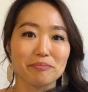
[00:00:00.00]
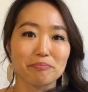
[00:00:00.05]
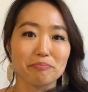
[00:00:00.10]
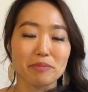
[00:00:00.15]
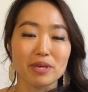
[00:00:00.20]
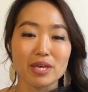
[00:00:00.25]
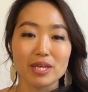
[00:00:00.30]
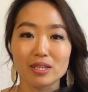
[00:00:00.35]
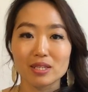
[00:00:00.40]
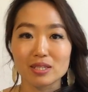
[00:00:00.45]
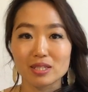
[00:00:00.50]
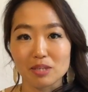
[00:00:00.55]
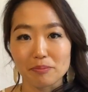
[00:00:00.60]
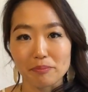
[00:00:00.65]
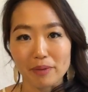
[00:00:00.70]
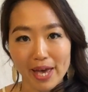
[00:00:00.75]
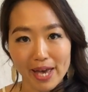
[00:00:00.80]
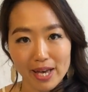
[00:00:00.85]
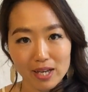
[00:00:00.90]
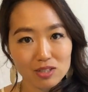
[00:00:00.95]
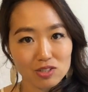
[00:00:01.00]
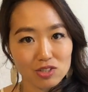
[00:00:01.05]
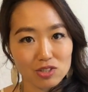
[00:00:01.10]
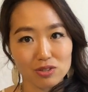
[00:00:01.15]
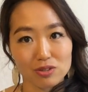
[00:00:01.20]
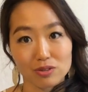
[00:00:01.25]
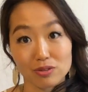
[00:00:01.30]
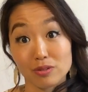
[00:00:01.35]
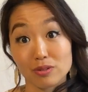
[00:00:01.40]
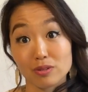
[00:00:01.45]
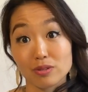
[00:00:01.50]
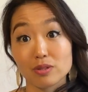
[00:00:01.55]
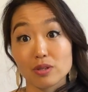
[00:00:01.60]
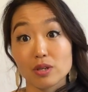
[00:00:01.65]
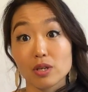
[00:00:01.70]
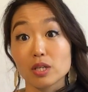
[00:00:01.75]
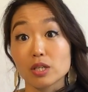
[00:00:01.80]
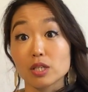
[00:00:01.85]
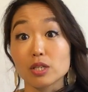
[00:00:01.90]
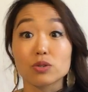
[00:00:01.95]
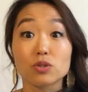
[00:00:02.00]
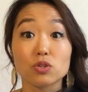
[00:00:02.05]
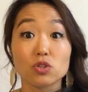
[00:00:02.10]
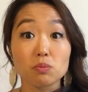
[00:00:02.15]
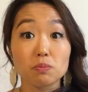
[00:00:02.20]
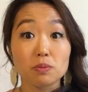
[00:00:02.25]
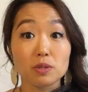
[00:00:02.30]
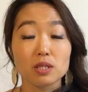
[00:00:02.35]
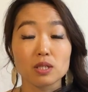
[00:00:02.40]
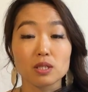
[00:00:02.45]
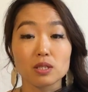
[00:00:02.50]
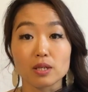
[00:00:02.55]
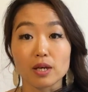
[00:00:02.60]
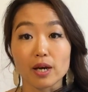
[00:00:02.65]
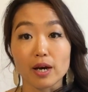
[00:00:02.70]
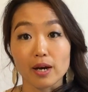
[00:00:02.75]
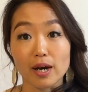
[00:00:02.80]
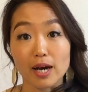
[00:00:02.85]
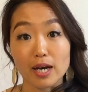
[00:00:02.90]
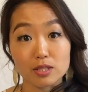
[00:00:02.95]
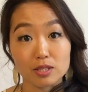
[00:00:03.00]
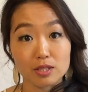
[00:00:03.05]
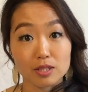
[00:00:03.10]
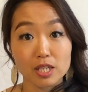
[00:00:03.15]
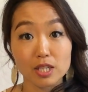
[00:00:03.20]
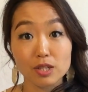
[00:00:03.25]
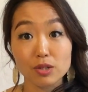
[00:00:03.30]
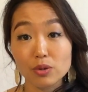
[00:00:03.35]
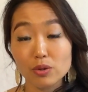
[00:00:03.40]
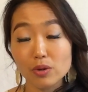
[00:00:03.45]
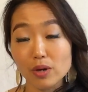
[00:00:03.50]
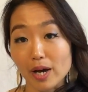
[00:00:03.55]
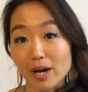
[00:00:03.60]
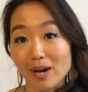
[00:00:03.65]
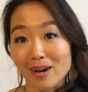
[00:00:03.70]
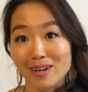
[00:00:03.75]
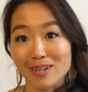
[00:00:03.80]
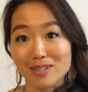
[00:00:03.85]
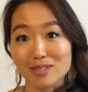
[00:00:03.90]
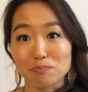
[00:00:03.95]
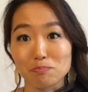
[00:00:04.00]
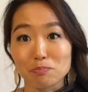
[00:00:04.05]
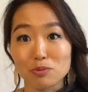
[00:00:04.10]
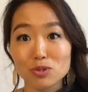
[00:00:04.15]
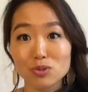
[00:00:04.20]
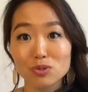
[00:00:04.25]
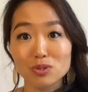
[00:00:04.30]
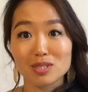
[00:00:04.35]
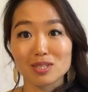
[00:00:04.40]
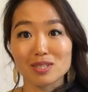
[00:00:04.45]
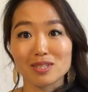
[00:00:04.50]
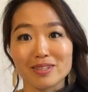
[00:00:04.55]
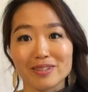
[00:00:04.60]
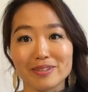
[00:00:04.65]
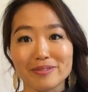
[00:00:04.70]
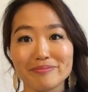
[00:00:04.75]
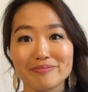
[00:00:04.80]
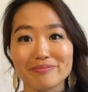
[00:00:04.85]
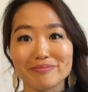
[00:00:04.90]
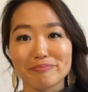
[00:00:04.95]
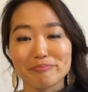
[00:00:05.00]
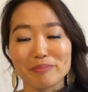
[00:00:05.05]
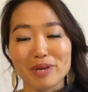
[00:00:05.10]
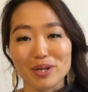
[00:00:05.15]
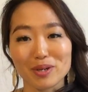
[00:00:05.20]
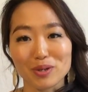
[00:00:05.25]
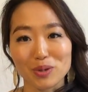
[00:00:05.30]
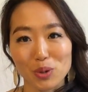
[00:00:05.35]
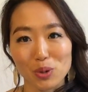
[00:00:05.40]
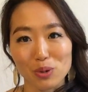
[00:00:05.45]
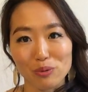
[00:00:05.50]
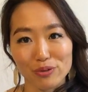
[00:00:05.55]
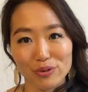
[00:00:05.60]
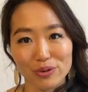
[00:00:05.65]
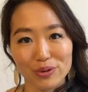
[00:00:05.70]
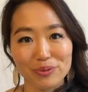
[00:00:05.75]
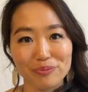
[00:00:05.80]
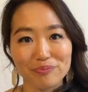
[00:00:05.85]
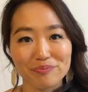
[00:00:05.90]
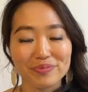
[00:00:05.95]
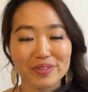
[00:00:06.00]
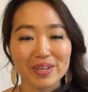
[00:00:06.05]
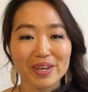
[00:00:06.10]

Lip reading: making some actions. It could be as little as beauty makeover.